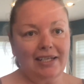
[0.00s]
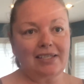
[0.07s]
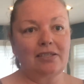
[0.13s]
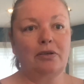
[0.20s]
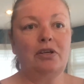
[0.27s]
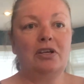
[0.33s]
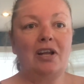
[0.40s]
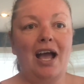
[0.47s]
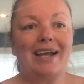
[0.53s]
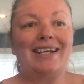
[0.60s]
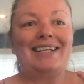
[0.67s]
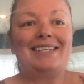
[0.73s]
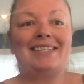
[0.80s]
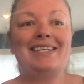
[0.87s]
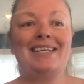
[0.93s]
so you're not
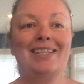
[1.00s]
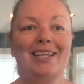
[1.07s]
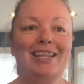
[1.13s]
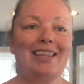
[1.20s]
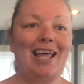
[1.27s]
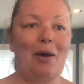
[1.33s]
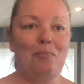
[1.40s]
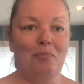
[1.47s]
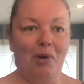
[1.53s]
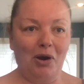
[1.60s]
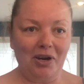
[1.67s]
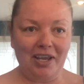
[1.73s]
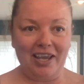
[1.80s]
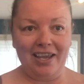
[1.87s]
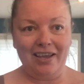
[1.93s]
gonna see the, the
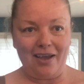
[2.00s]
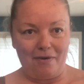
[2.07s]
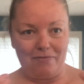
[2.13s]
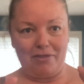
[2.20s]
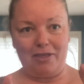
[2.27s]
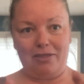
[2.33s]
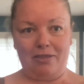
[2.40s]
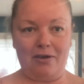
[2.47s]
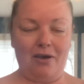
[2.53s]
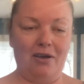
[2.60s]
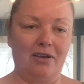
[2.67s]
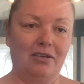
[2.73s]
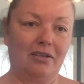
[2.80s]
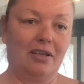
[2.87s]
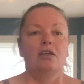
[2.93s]
marking of the
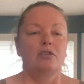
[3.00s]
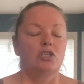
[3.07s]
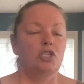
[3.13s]
thong.